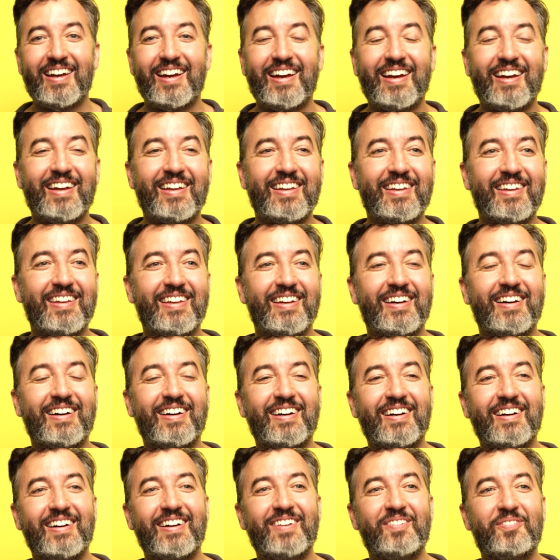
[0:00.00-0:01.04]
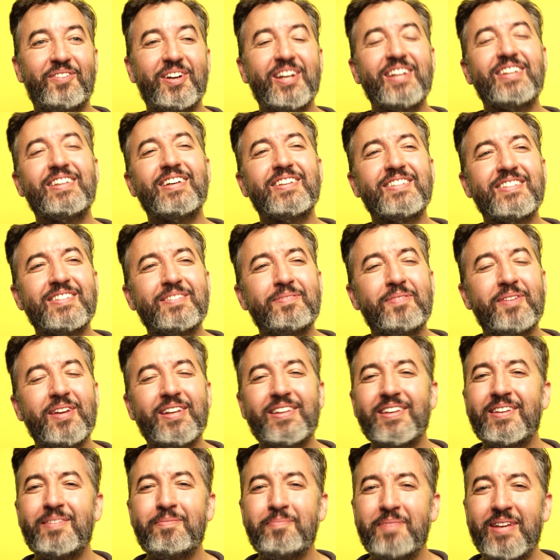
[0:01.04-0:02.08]
And but it
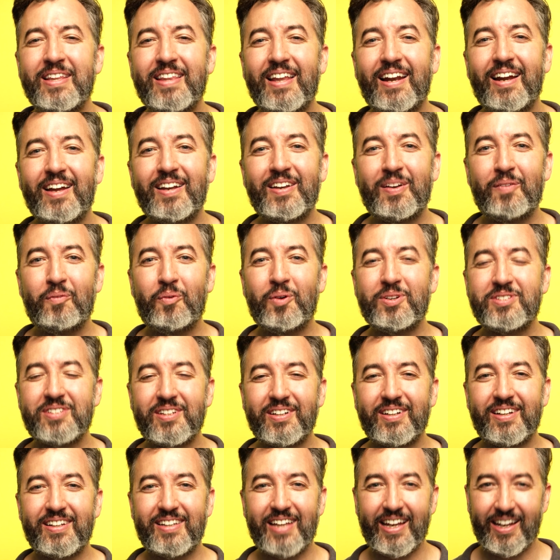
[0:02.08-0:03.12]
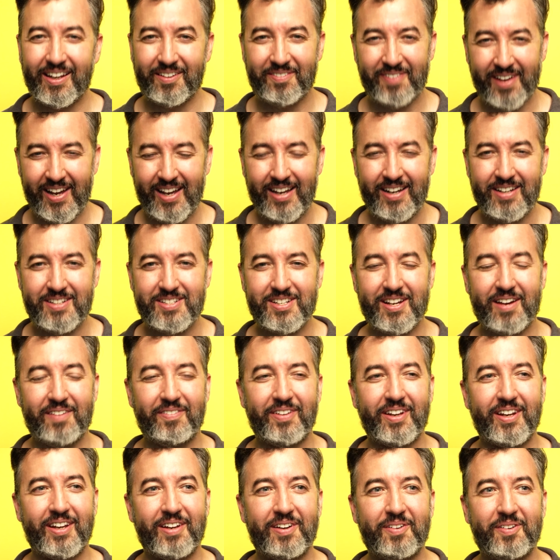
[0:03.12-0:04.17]
didn't mean that I wasn't going to take advantage of
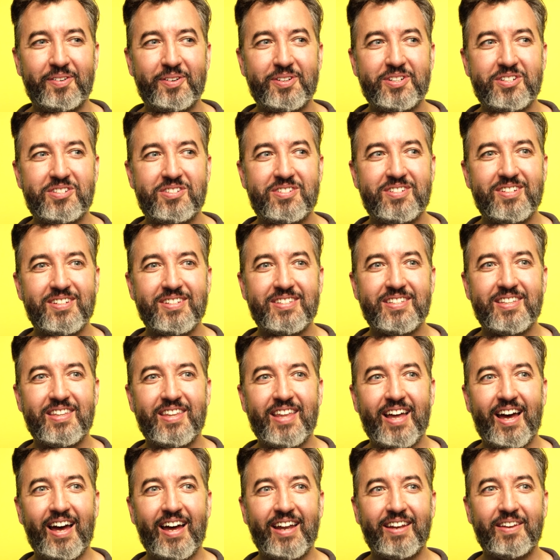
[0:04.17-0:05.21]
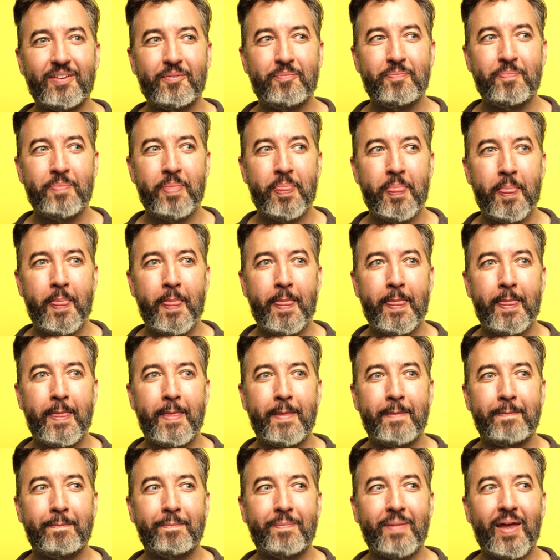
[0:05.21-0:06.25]
it. It was just that
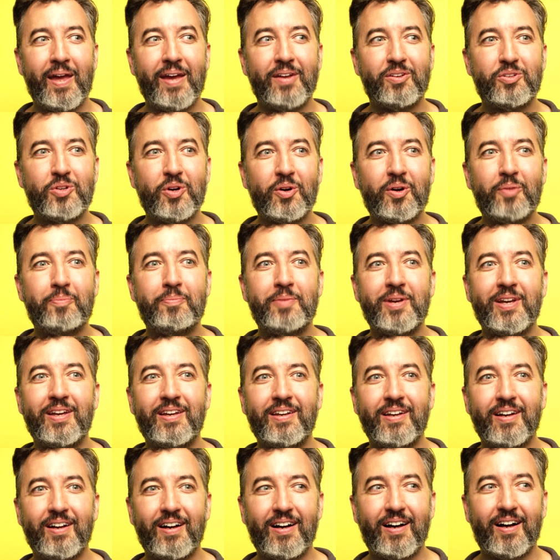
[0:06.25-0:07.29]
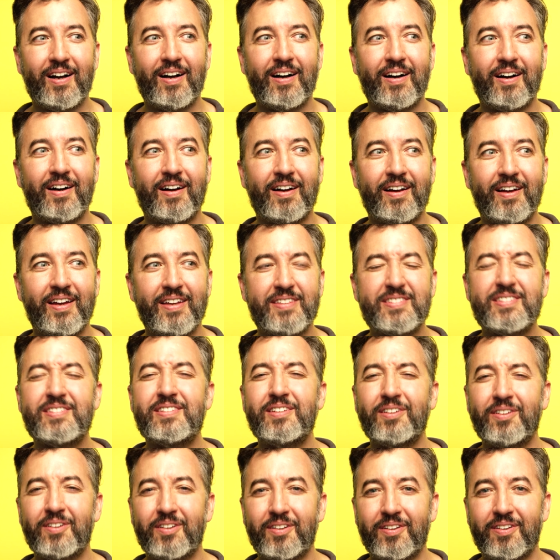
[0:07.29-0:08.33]
it took me, it
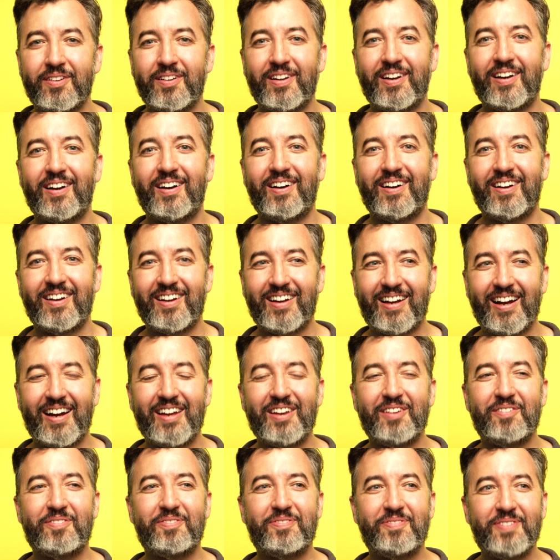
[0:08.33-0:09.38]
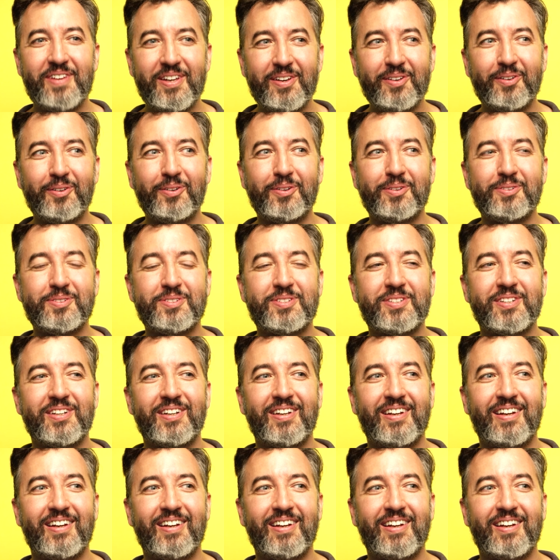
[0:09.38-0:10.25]
still kind of feels